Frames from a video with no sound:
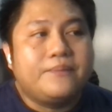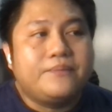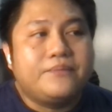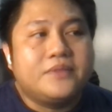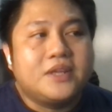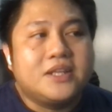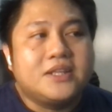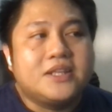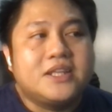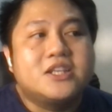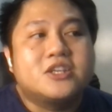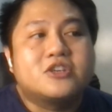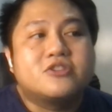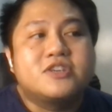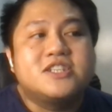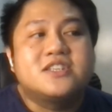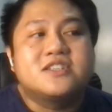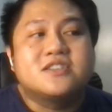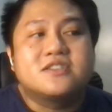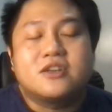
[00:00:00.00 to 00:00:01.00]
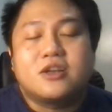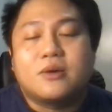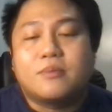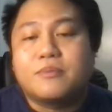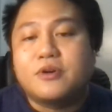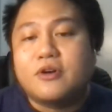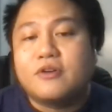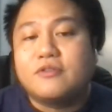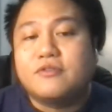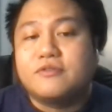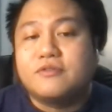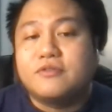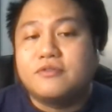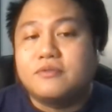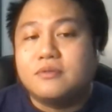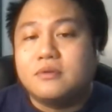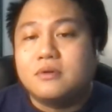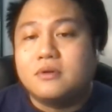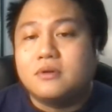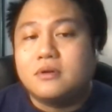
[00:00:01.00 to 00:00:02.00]
it increases the number
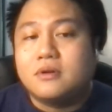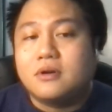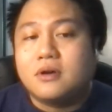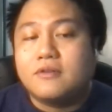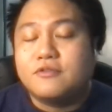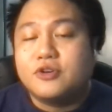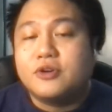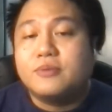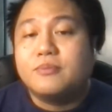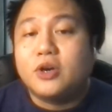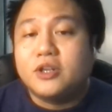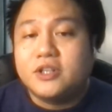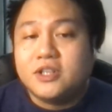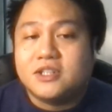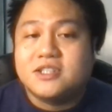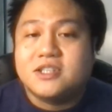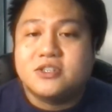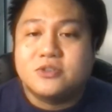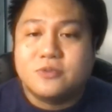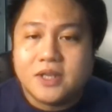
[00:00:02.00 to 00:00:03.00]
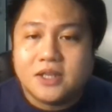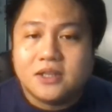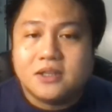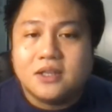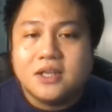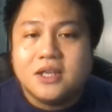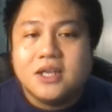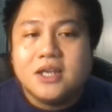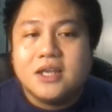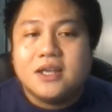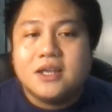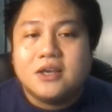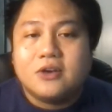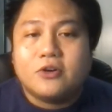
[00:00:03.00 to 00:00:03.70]
of your models as well,